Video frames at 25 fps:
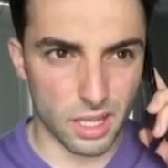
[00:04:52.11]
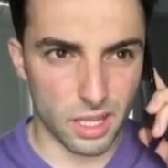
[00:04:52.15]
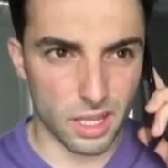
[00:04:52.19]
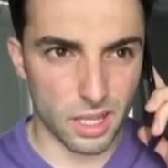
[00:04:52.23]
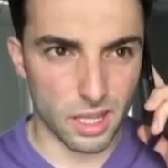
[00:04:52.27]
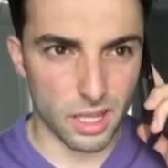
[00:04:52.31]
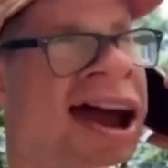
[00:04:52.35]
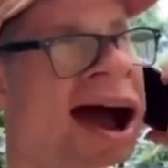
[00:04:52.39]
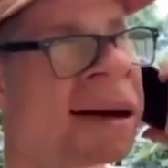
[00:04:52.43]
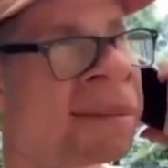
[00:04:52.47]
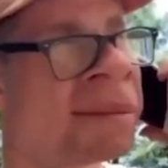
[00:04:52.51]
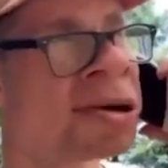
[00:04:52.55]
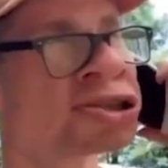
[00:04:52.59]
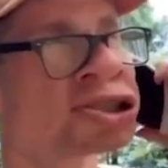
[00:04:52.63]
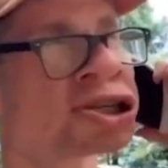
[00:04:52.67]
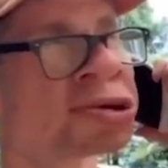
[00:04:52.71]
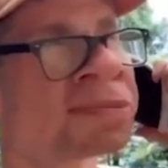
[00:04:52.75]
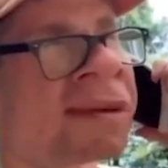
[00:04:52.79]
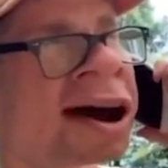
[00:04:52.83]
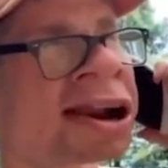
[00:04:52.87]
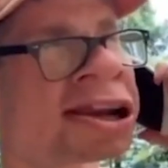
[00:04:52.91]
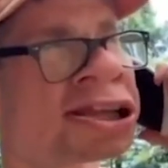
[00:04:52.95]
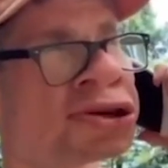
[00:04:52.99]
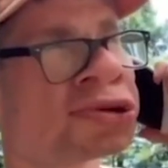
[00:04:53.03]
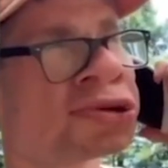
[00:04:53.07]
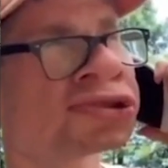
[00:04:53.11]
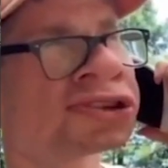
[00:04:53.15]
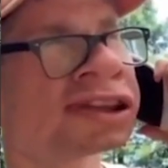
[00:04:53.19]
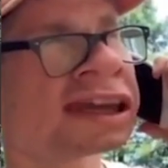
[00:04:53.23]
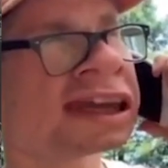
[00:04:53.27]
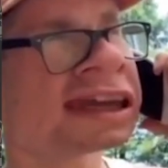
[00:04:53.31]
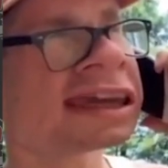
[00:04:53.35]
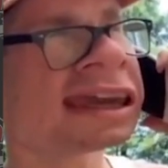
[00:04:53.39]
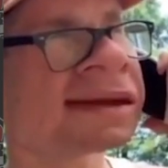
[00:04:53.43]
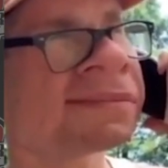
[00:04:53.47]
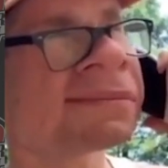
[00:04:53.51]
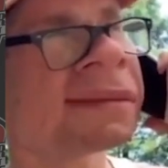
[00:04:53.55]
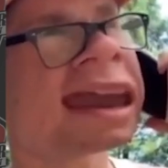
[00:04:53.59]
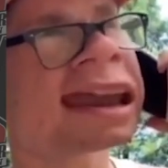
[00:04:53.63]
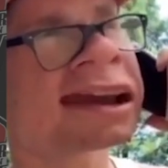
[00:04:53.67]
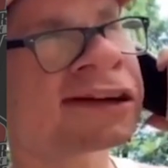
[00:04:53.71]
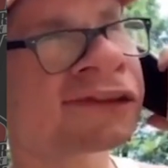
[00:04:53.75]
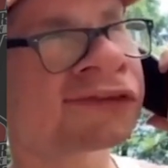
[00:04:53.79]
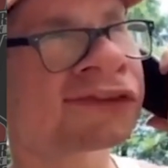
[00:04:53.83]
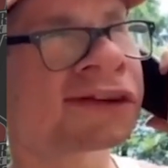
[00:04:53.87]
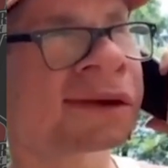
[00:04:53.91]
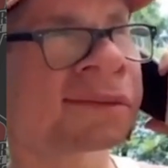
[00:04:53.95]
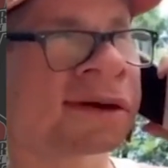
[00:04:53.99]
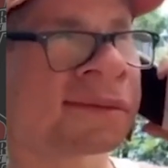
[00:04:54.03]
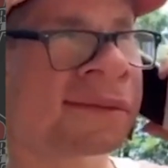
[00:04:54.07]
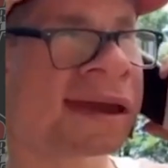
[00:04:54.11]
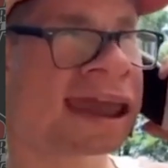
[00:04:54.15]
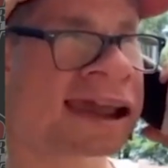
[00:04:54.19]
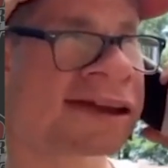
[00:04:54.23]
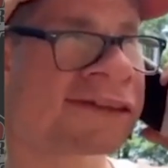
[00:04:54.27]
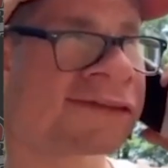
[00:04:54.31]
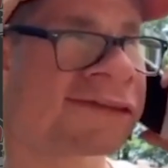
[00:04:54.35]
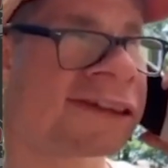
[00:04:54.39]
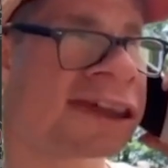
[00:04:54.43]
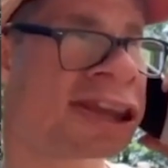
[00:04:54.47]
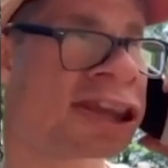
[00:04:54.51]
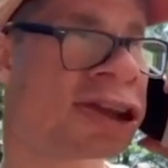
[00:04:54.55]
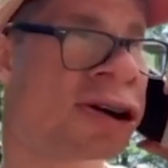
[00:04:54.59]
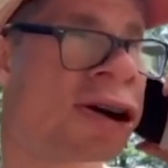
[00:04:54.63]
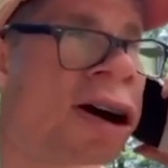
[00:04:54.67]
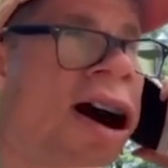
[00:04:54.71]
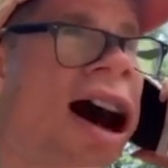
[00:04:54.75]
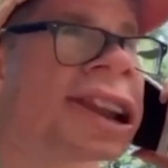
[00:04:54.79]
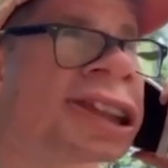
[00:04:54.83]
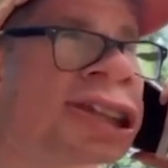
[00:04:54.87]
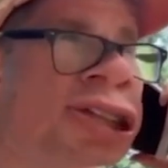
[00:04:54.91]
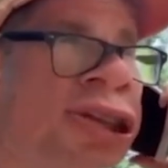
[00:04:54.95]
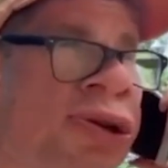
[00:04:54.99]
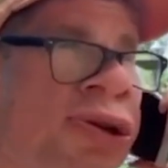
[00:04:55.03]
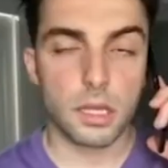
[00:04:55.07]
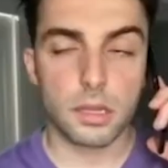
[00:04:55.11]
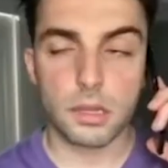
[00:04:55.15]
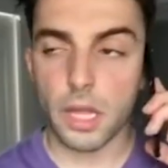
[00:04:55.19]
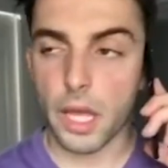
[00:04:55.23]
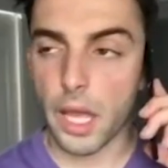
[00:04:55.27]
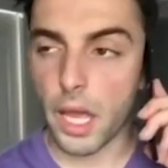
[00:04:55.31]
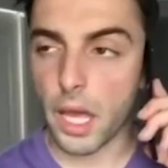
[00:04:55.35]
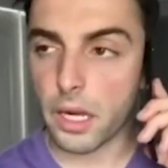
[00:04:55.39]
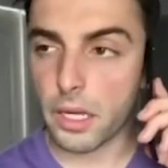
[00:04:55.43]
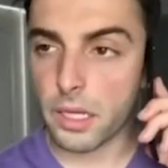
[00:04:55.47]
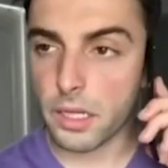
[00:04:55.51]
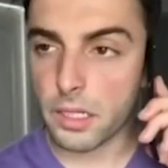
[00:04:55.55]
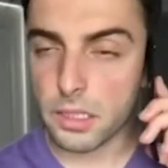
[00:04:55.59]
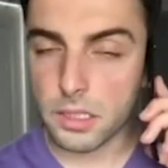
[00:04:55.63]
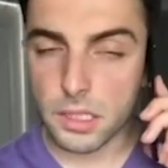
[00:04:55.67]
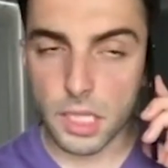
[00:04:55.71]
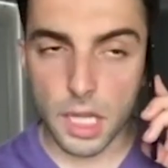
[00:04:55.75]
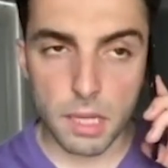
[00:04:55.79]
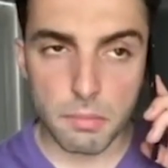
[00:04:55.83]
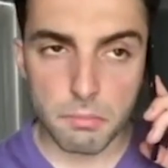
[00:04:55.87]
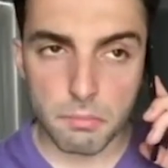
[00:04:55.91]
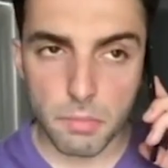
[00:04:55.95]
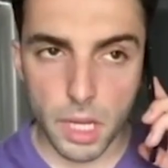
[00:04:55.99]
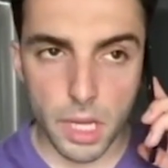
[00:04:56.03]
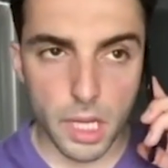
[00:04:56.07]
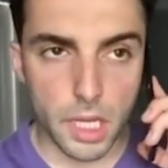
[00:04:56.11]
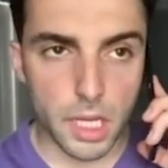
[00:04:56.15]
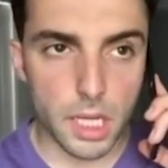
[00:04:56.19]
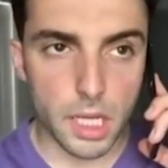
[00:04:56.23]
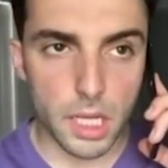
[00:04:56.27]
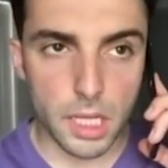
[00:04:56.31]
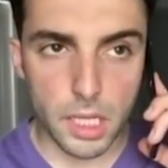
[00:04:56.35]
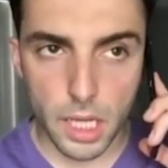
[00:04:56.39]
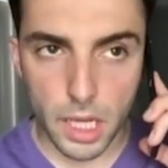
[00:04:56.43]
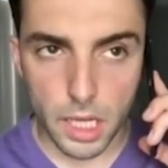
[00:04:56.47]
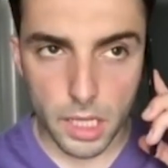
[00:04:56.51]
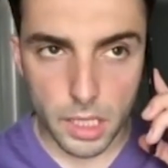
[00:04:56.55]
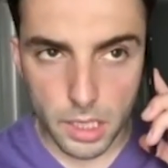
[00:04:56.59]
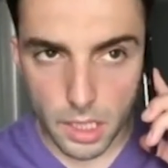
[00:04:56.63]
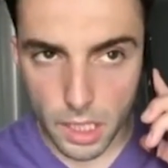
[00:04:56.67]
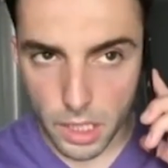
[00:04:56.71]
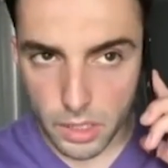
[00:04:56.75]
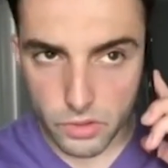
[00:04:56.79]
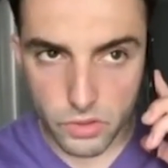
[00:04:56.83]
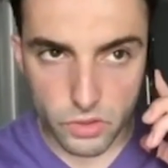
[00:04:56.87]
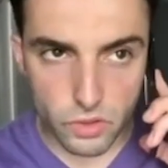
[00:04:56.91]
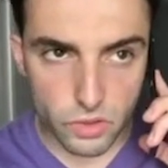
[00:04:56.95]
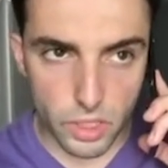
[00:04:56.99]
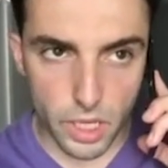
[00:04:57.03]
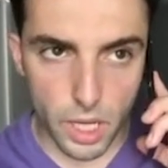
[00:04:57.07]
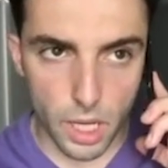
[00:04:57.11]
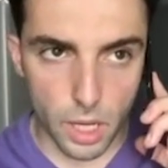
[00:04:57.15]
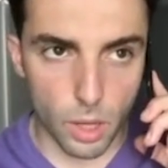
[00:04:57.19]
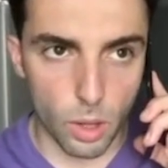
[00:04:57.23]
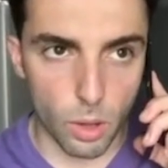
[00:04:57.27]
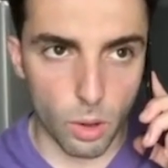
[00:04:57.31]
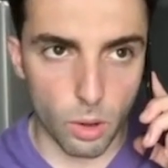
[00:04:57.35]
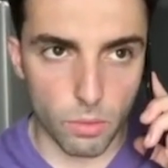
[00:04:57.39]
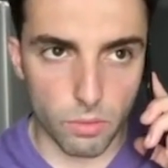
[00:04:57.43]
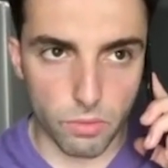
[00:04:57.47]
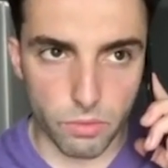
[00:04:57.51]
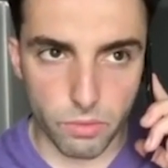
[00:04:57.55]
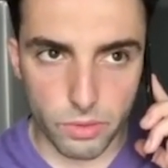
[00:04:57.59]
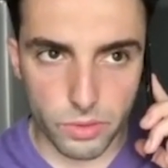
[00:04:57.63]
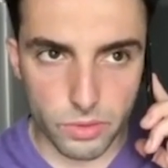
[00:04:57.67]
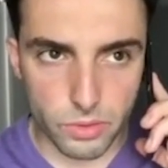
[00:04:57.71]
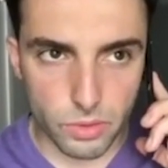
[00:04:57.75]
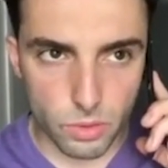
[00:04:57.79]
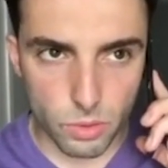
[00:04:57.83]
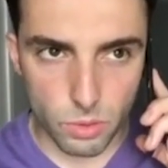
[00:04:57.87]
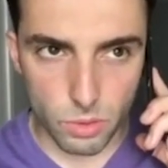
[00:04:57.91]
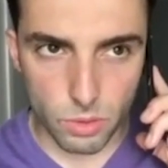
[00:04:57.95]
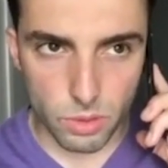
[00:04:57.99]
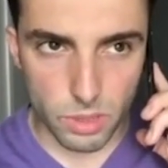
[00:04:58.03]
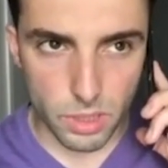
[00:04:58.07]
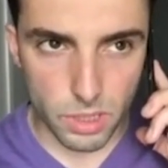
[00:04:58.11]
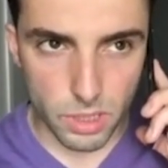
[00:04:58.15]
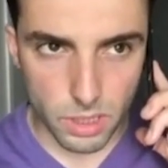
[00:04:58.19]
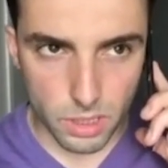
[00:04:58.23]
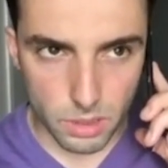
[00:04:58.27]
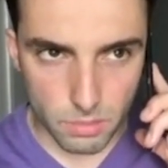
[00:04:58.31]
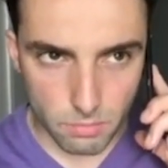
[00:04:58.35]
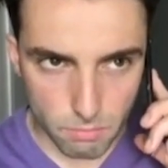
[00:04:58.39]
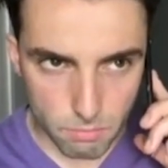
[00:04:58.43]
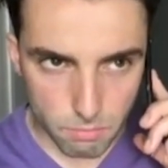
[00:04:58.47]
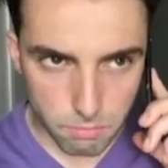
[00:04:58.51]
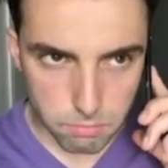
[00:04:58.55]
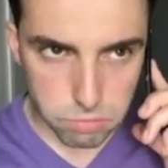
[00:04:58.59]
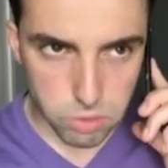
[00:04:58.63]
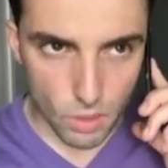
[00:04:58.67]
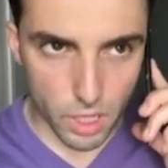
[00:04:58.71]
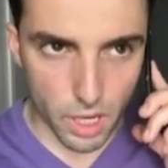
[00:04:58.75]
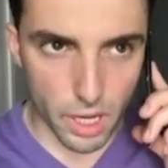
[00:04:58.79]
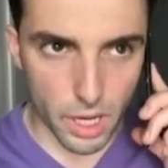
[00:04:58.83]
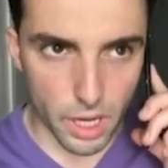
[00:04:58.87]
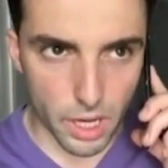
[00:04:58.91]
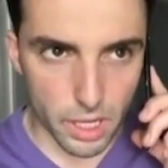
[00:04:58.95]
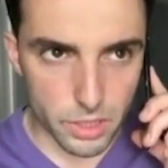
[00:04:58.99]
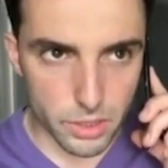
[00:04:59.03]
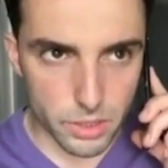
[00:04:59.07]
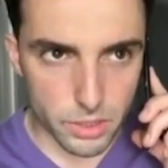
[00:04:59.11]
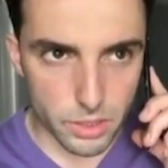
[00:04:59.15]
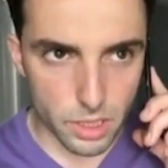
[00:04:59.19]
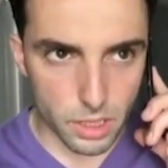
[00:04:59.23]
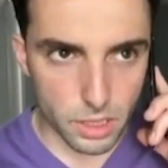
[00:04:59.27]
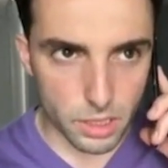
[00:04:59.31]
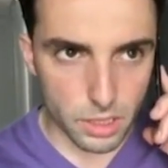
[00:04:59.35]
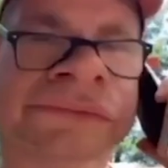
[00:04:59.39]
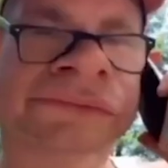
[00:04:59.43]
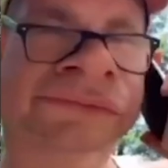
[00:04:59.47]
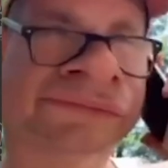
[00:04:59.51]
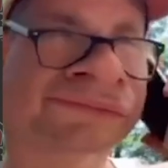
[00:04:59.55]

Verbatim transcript: How much money you think he make from a make a video on you? Dad, he's not making any escarole for doing an impression.